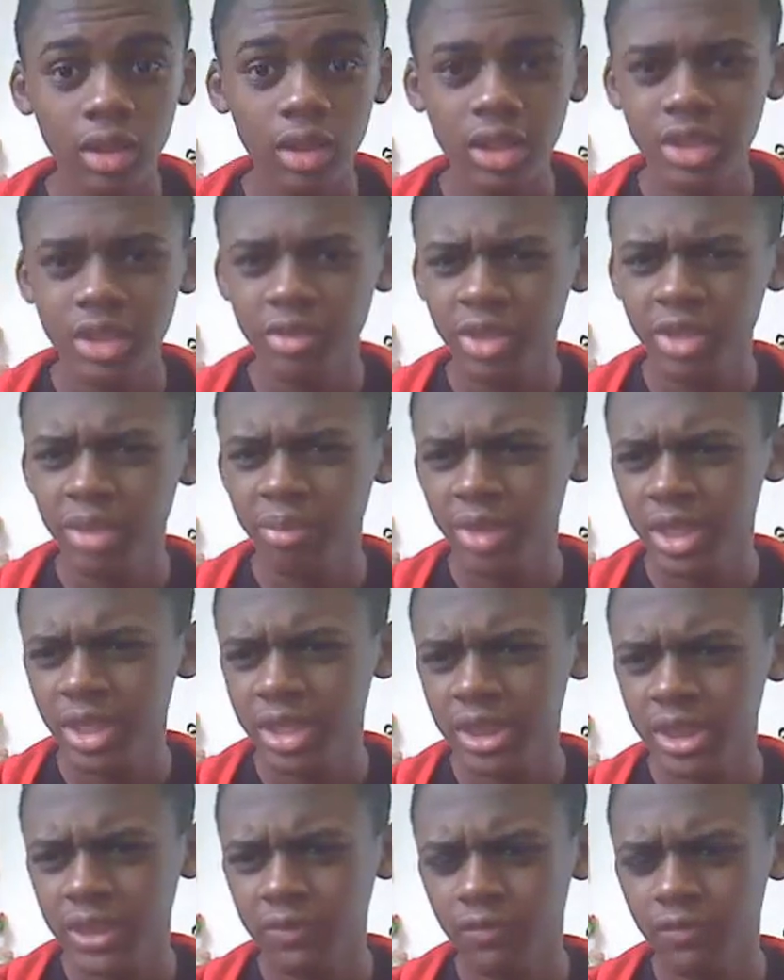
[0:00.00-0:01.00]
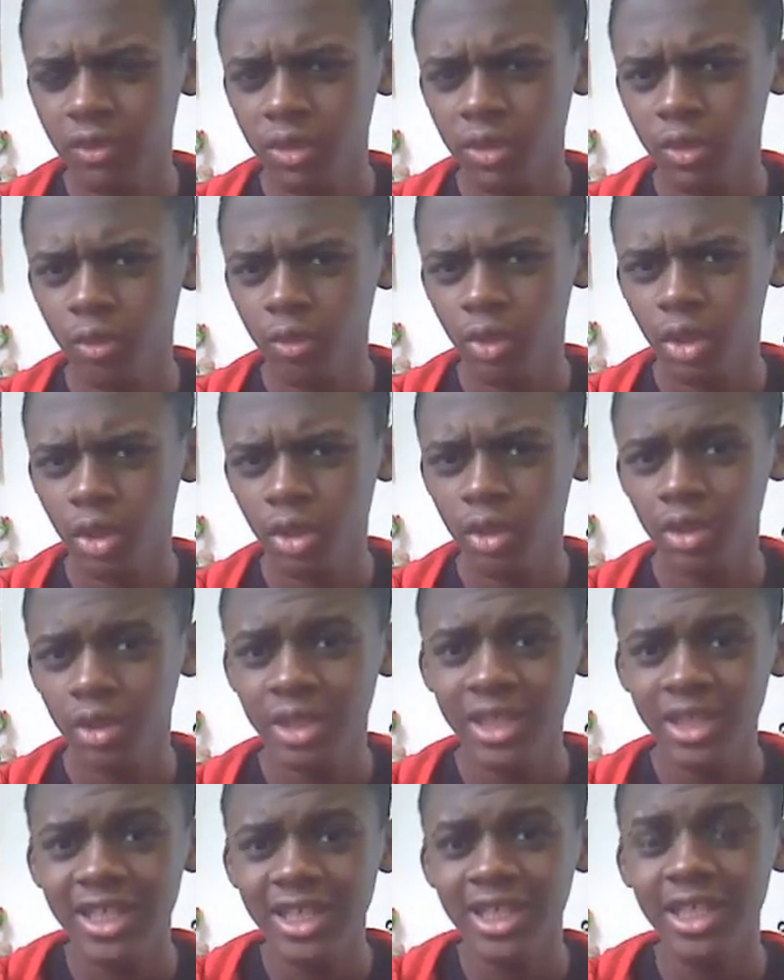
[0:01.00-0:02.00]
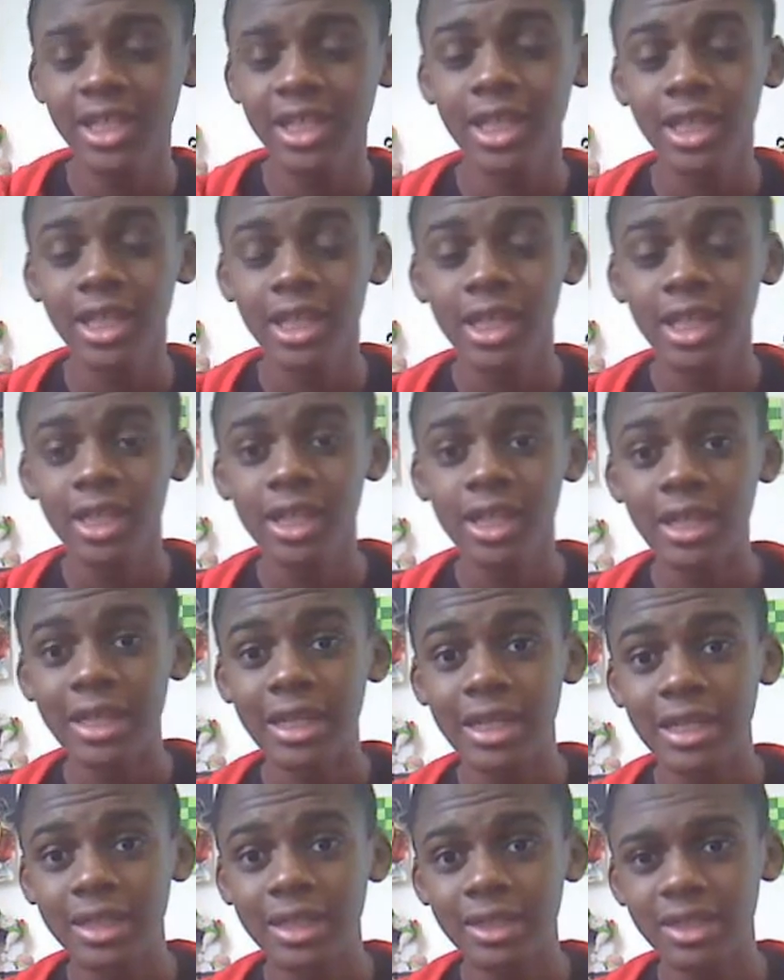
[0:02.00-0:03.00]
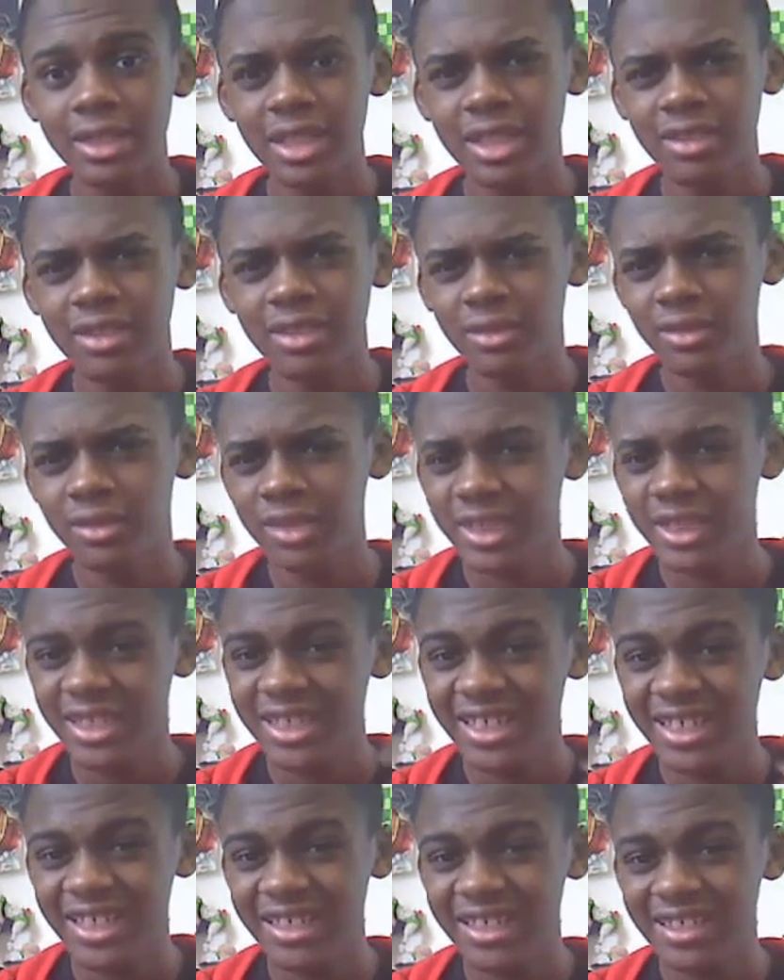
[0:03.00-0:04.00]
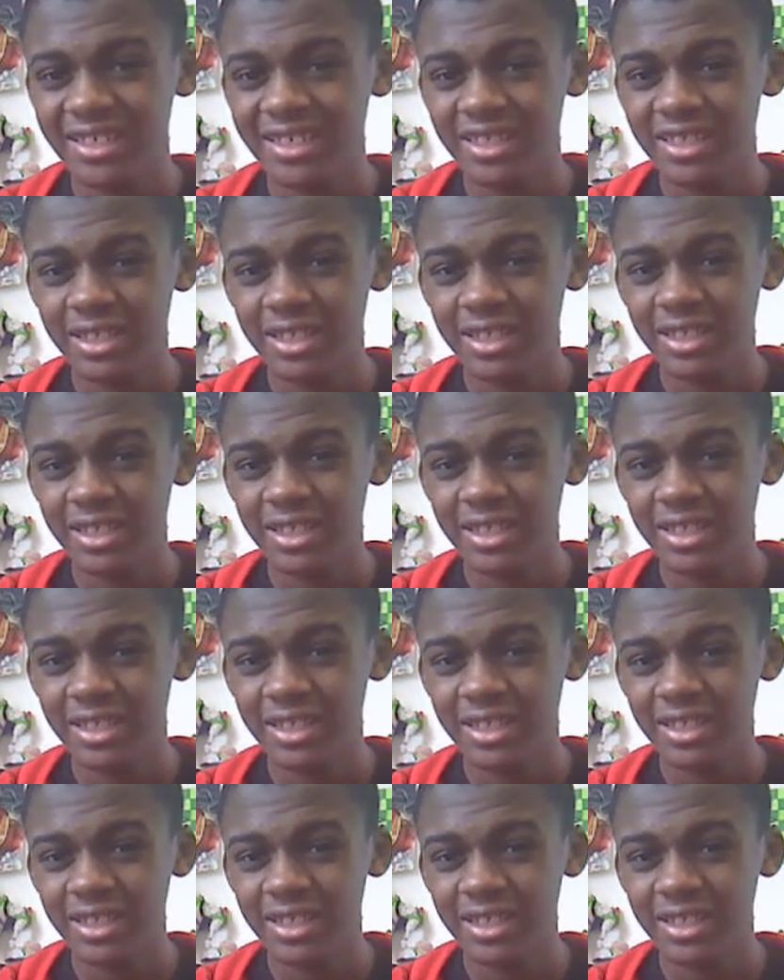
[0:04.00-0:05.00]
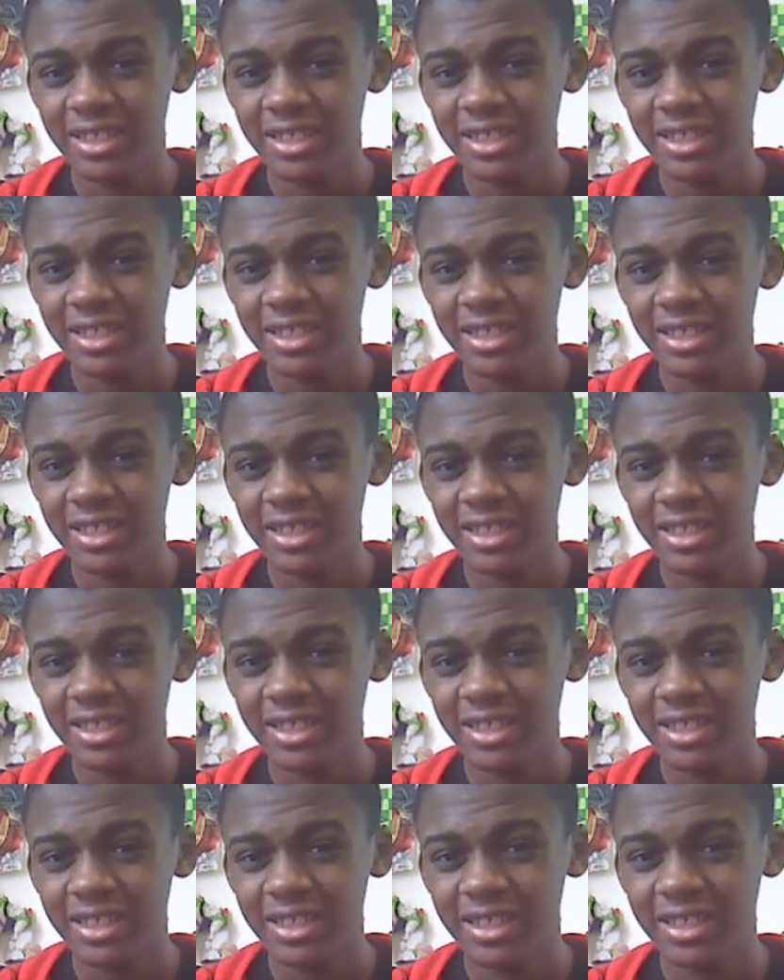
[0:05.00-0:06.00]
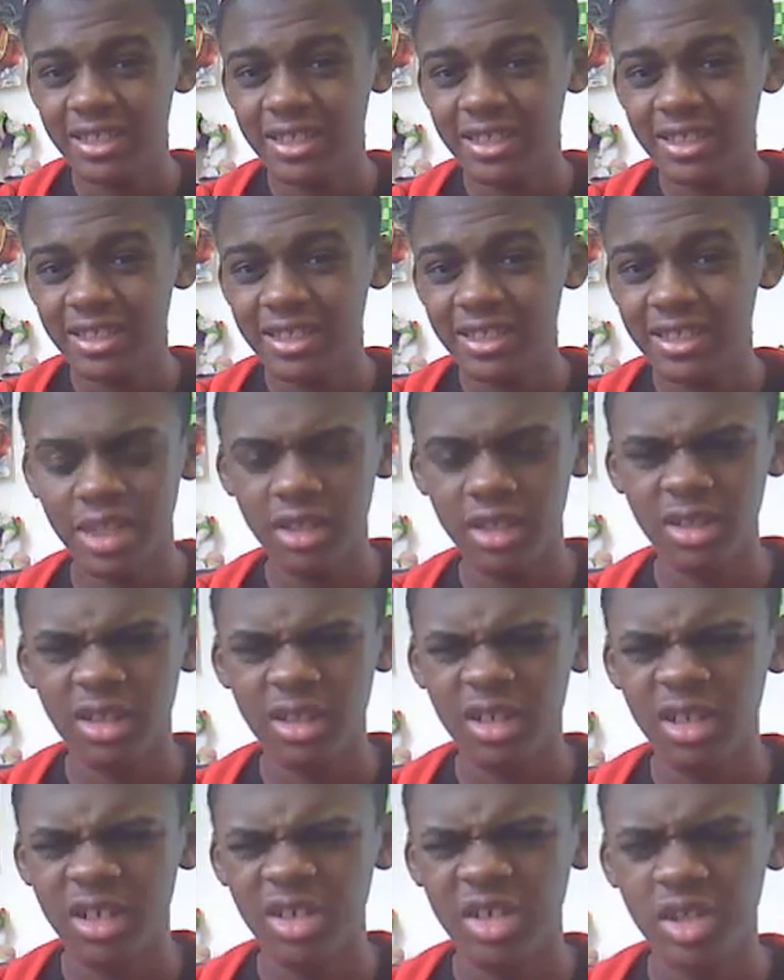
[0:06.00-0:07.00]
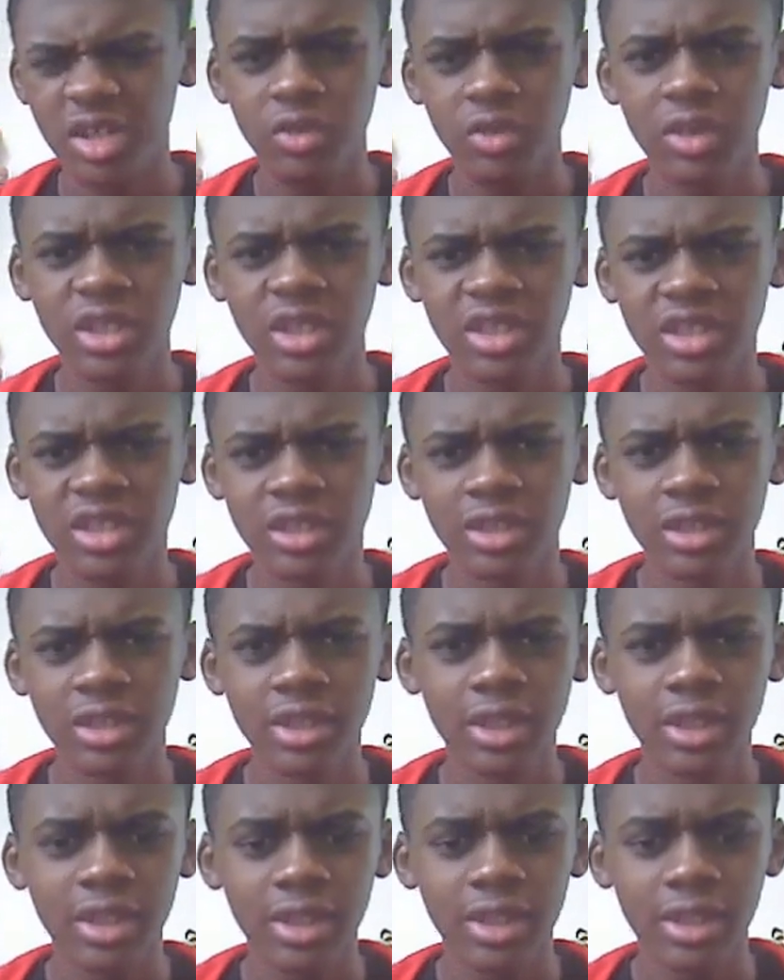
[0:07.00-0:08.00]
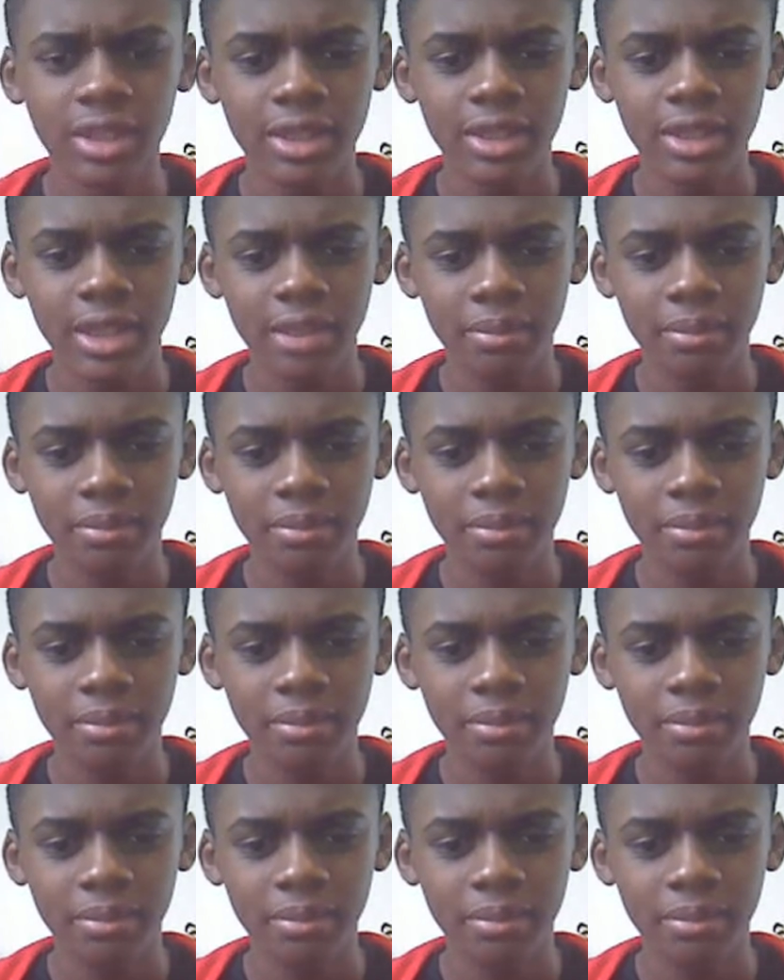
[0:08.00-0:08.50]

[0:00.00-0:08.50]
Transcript: when he breaks the fourth wall, he has like little skits and like his thoughts that be in his head, like cartoonish type